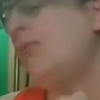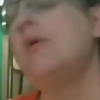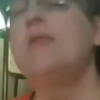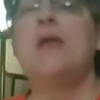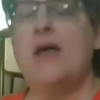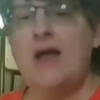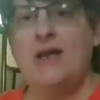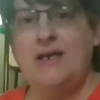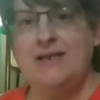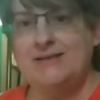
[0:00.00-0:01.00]
one that
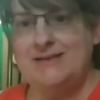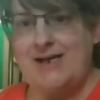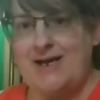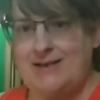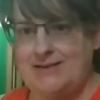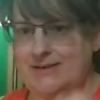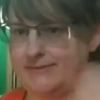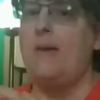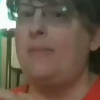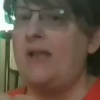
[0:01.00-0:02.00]
is not
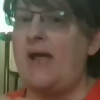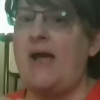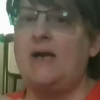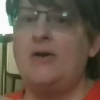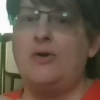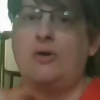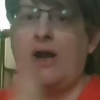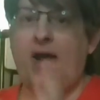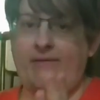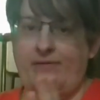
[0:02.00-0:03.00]
black or
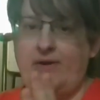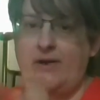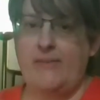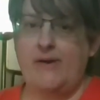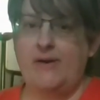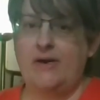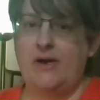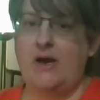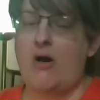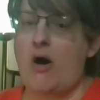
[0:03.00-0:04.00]
African
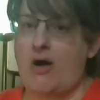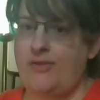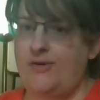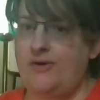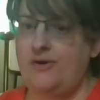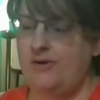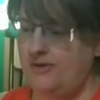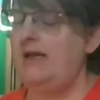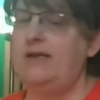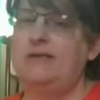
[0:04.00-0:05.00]
American authored
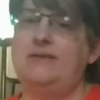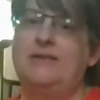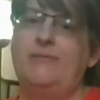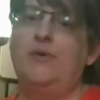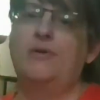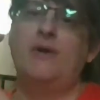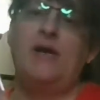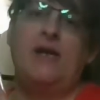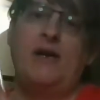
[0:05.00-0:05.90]
is this book right